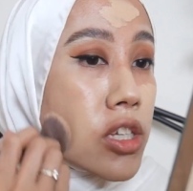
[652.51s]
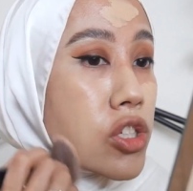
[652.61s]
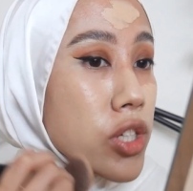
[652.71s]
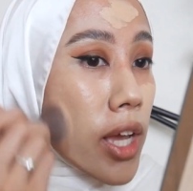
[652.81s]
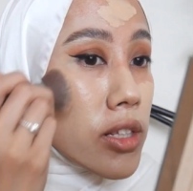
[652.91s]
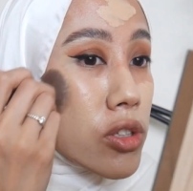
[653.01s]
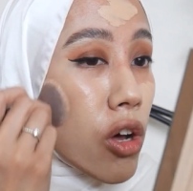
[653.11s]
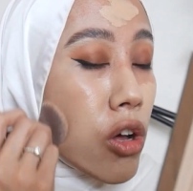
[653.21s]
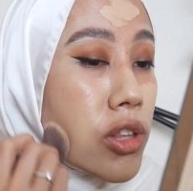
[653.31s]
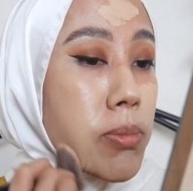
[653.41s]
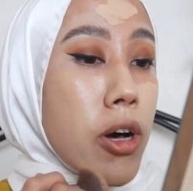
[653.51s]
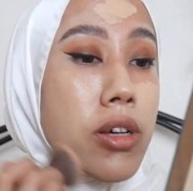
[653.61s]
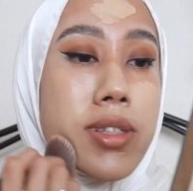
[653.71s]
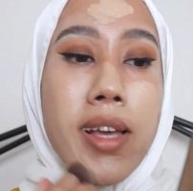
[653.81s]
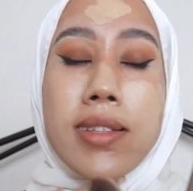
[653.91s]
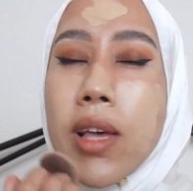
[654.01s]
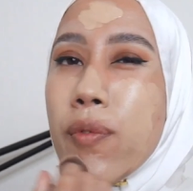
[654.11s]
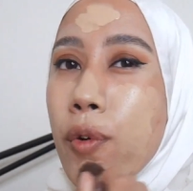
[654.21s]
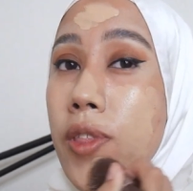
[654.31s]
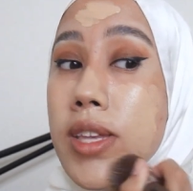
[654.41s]
It checks all the boxes
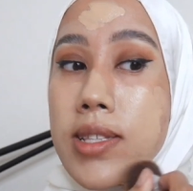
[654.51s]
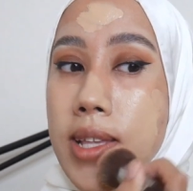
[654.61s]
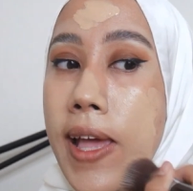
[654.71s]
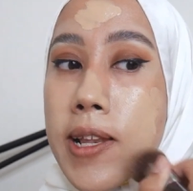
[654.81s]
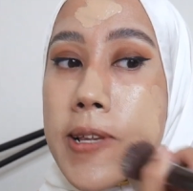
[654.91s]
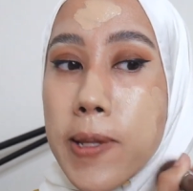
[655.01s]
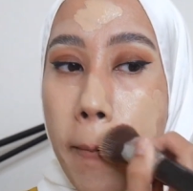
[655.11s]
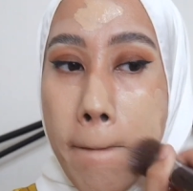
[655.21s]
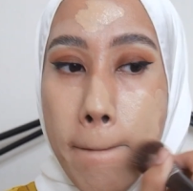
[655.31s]
except for the scent.